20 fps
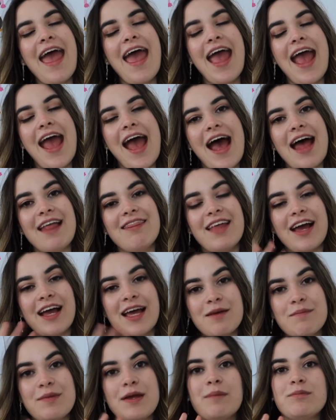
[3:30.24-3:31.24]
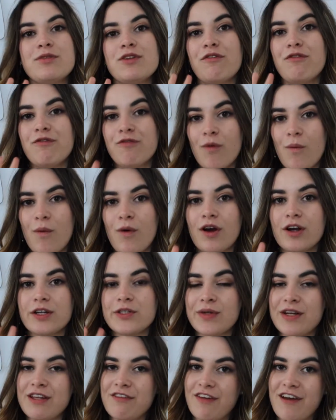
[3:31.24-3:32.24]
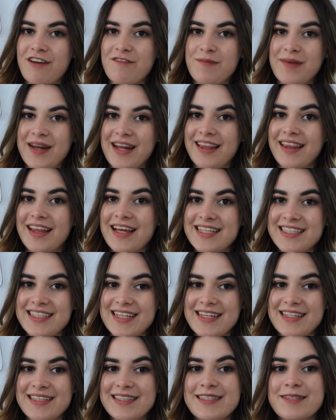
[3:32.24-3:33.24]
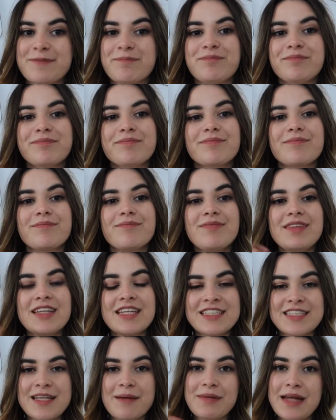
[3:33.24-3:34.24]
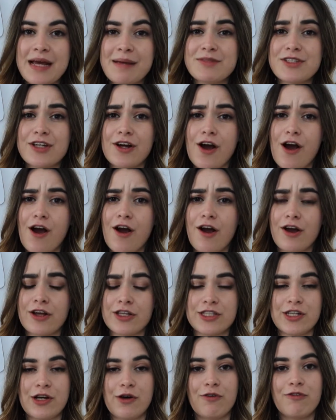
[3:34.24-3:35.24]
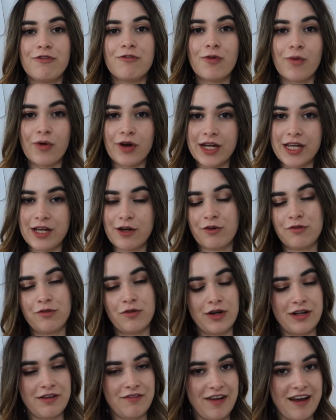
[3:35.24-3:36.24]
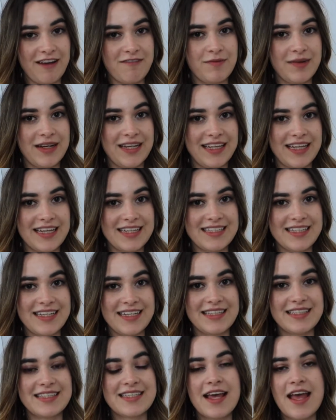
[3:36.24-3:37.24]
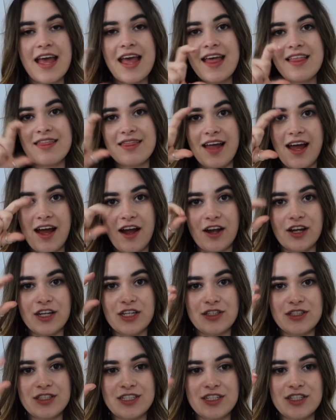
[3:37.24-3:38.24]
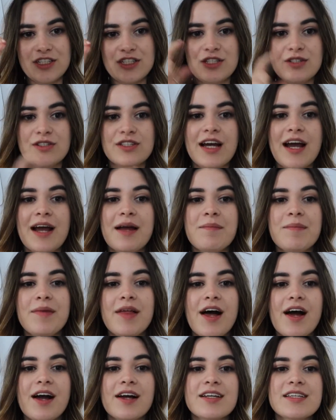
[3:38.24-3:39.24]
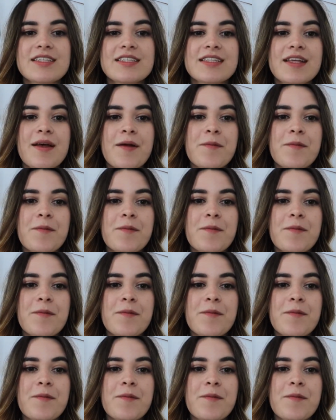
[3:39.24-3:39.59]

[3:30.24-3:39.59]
and that can be up to 4 25-minute lessons. Sometimes there are also 40 or 45-minute lessons that are used in 2 time blocks.